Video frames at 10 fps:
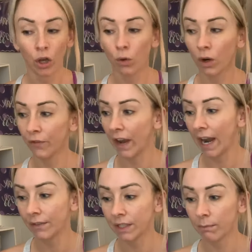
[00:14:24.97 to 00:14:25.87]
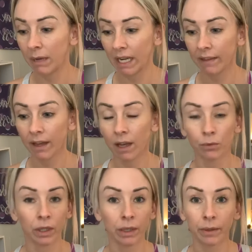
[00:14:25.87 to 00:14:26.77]
Or if I have somebody
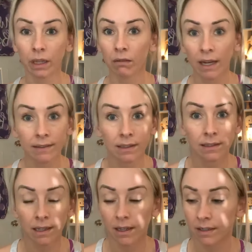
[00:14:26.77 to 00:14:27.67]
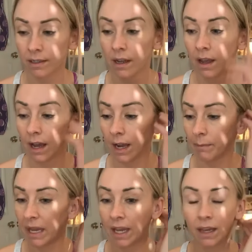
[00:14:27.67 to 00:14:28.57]
that really, really likes the scent, I
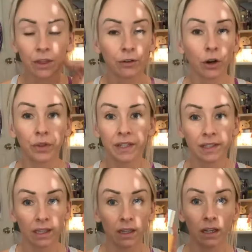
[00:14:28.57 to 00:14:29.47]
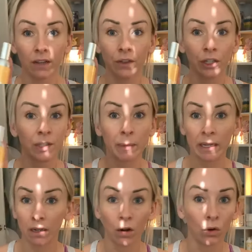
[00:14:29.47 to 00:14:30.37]
may throw this in if they're
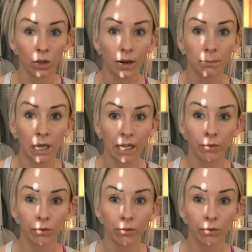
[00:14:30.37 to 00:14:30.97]
spending a whole lot of money.